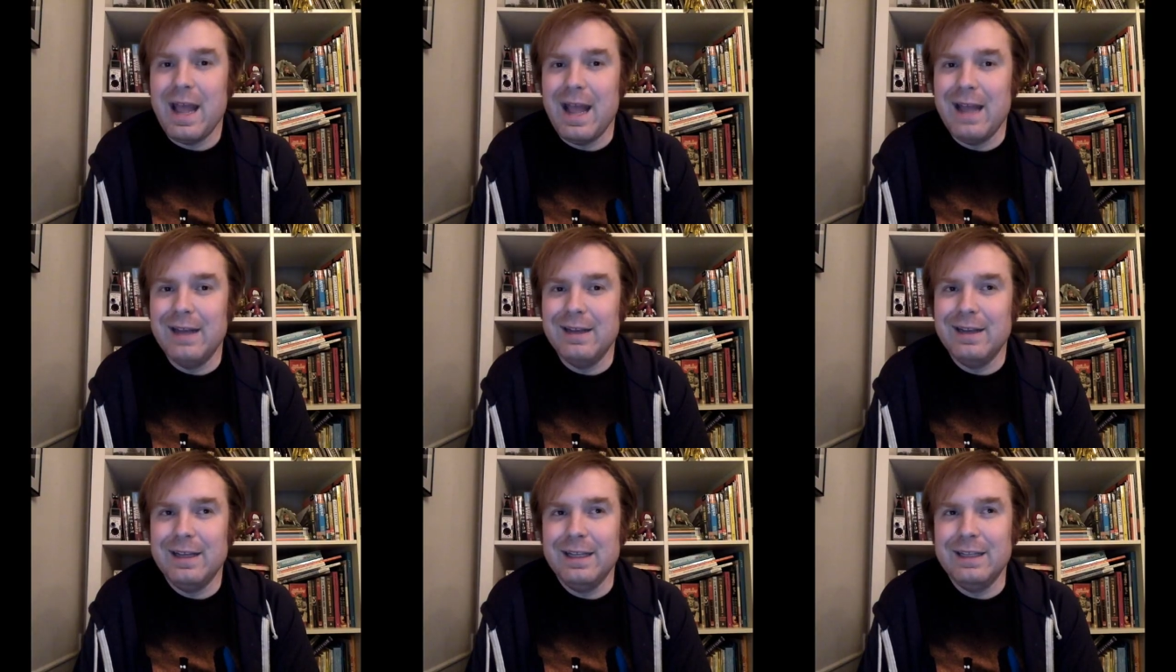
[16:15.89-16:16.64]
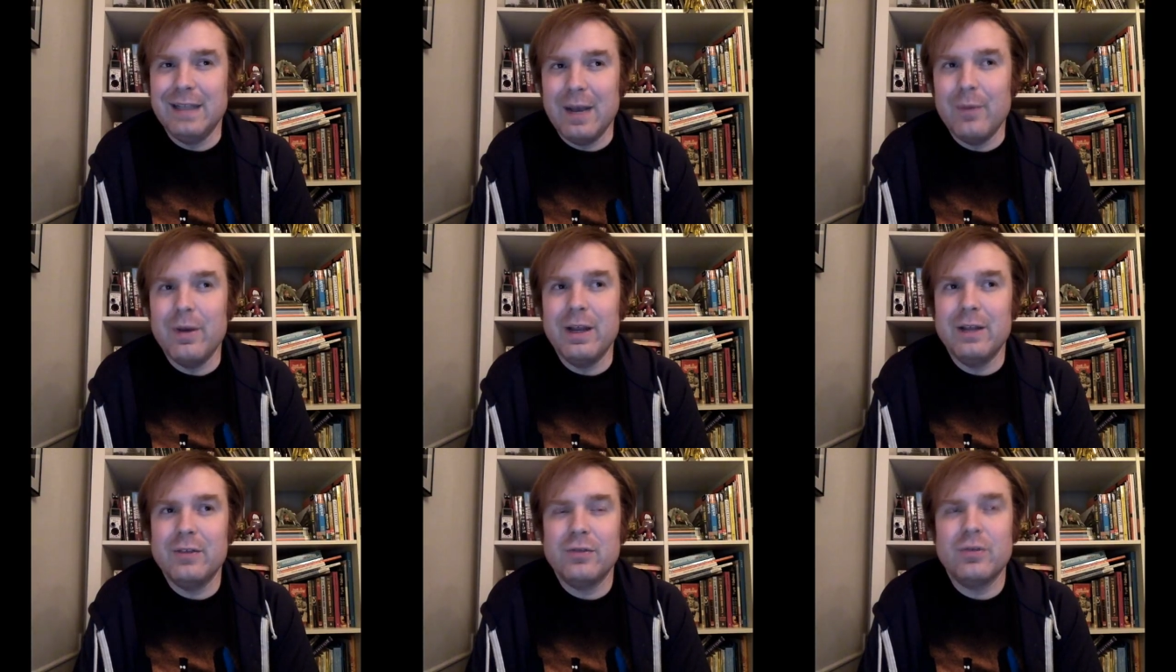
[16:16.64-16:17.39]
And in that
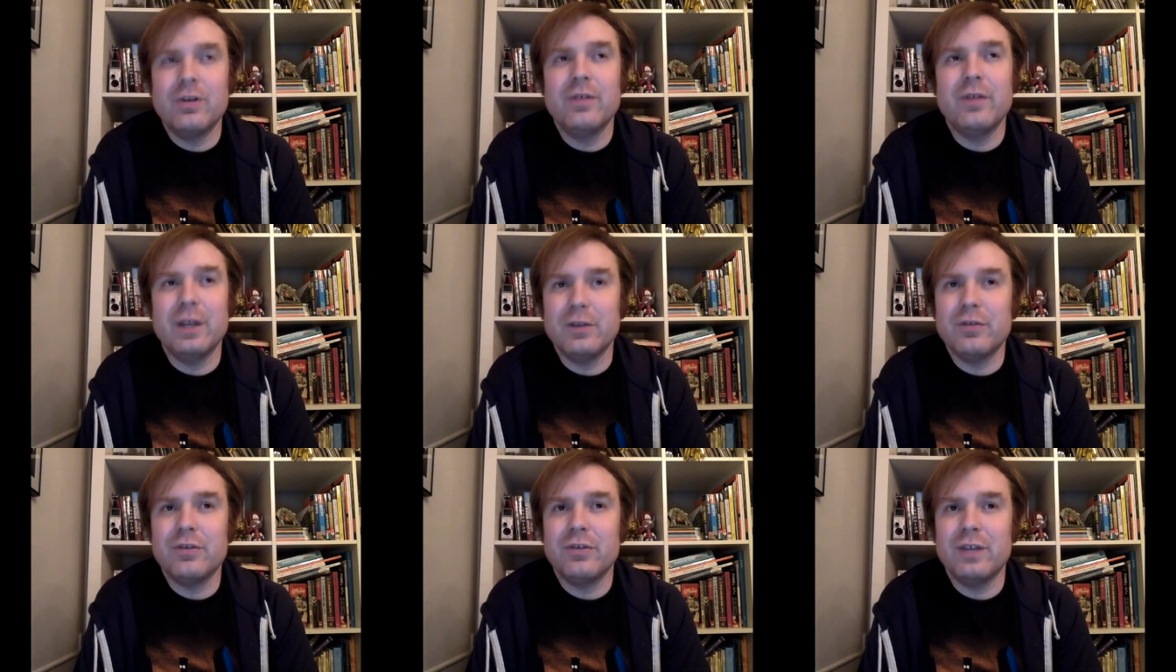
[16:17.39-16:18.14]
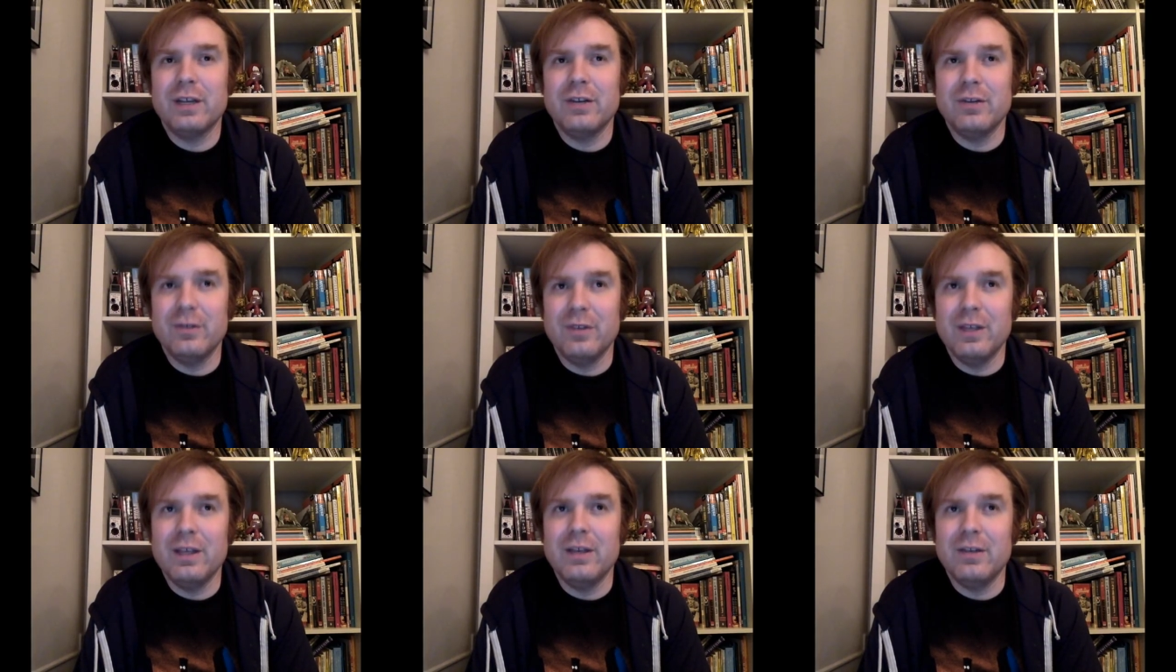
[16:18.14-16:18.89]
way, it's sort of interesting to
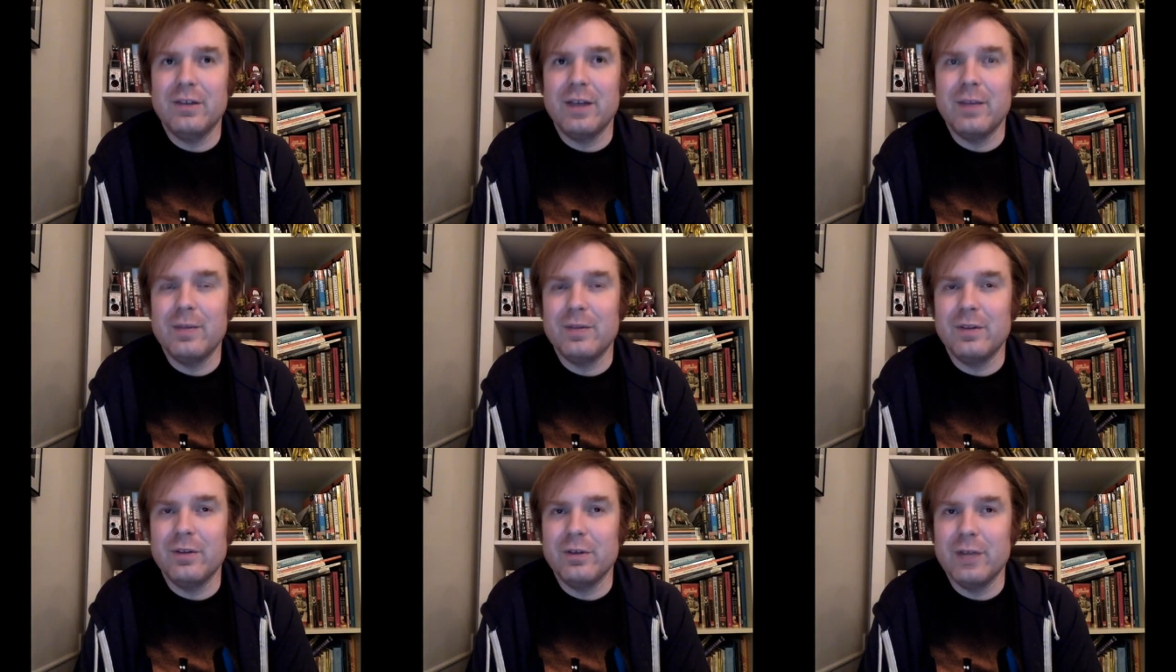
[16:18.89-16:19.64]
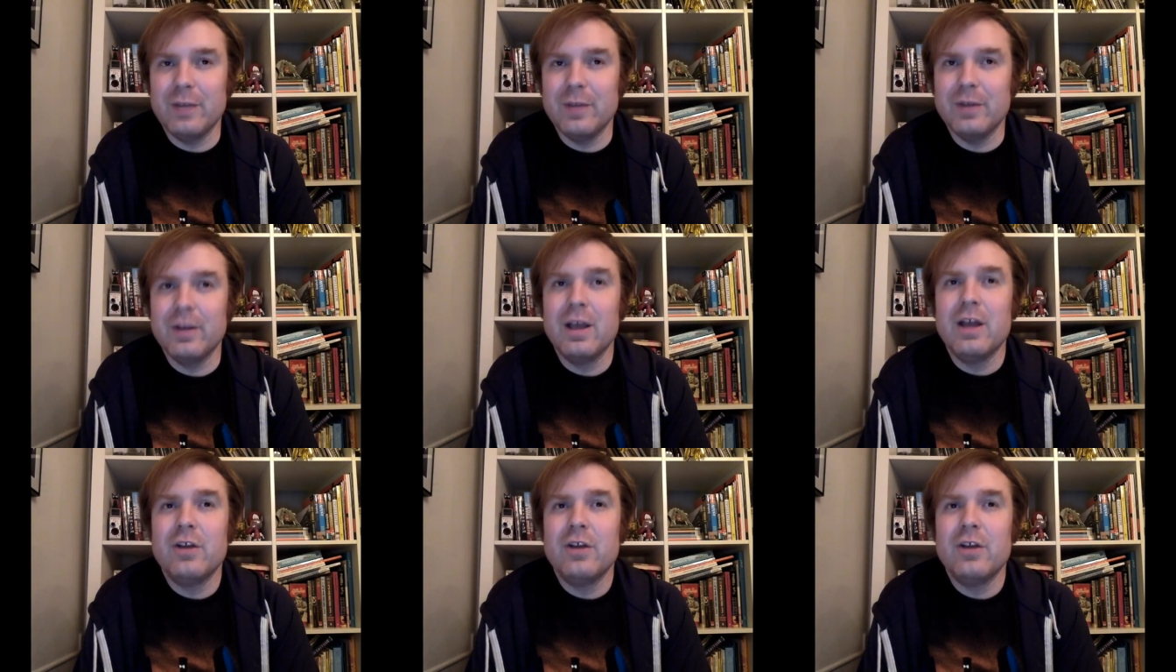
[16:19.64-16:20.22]
see escapist entertainment